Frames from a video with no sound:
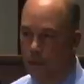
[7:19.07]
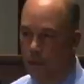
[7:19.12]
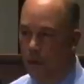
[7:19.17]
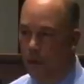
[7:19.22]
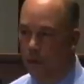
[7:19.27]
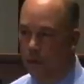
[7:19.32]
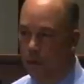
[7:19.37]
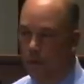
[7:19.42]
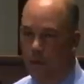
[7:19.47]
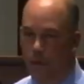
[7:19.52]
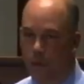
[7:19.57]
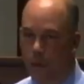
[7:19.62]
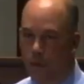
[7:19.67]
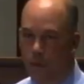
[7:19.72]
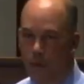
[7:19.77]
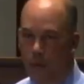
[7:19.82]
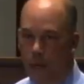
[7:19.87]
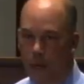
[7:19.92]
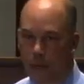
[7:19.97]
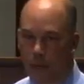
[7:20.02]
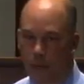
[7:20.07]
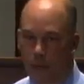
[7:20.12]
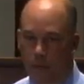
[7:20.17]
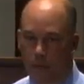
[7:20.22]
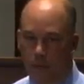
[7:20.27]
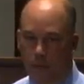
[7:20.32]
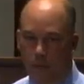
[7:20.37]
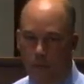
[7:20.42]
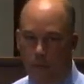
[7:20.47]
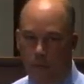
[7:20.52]
at all, no geotagging,
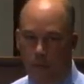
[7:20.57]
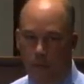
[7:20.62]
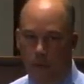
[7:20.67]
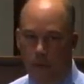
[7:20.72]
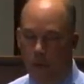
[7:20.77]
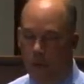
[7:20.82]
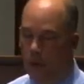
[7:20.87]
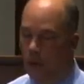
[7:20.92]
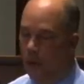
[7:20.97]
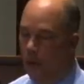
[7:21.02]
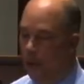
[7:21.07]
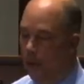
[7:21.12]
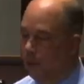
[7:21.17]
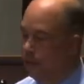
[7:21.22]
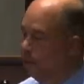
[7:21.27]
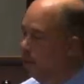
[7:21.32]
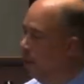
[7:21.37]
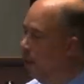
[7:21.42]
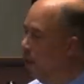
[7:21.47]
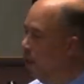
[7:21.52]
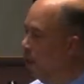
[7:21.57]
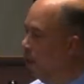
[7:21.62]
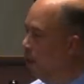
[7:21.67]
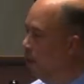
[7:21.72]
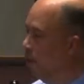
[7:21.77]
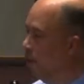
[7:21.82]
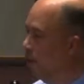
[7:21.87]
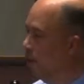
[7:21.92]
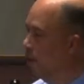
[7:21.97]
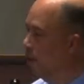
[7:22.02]
is a
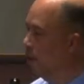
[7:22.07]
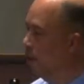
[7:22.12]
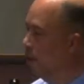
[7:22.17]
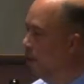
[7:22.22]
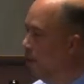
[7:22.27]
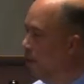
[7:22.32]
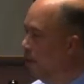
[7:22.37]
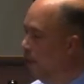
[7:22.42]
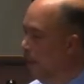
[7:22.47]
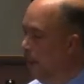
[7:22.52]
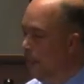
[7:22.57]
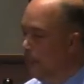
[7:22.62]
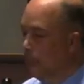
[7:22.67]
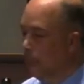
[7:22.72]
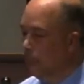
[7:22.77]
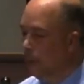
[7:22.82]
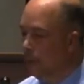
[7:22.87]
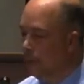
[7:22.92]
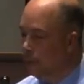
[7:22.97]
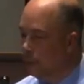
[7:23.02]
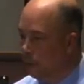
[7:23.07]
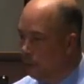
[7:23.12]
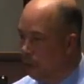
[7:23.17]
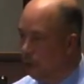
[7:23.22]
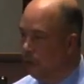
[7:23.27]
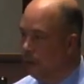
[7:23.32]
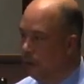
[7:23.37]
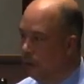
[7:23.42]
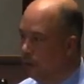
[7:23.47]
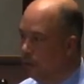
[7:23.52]

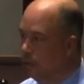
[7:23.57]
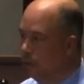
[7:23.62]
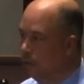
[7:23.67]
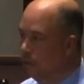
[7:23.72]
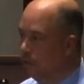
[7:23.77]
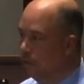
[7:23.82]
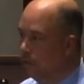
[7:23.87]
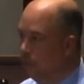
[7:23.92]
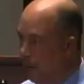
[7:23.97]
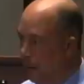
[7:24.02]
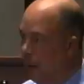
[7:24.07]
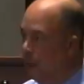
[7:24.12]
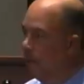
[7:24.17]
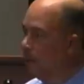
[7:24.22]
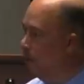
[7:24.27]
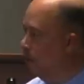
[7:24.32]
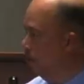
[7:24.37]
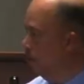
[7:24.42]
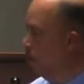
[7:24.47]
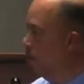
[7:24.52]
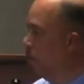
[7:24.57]
current reality.